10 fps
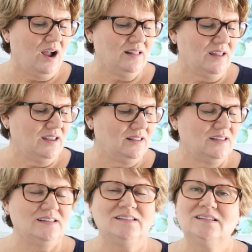I like
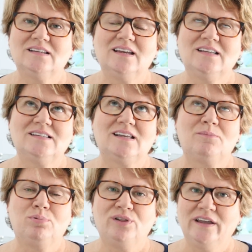this it's a
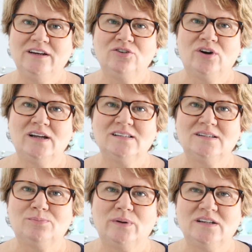plain
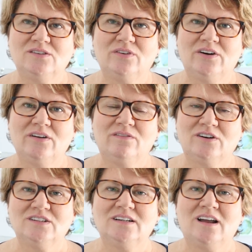dress, but it's very
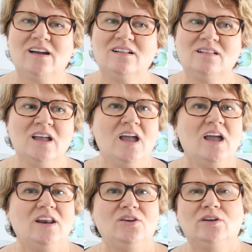versatile.
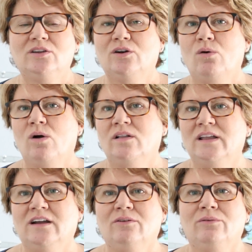And you could throw on
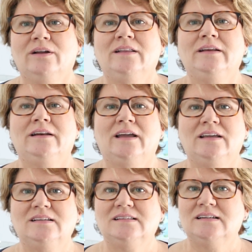like a really
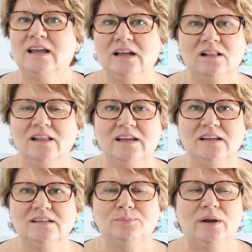nice
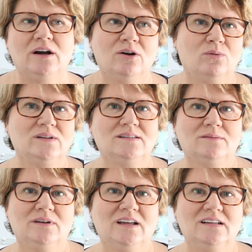necklace, pair it with
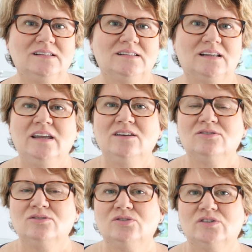some nice
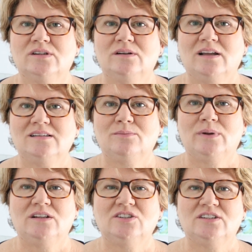heels or some nice
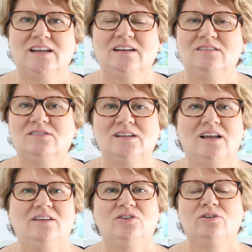embellished sandals,
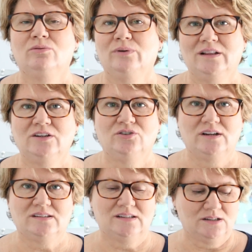and you could really
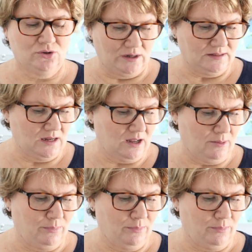dress this dress up.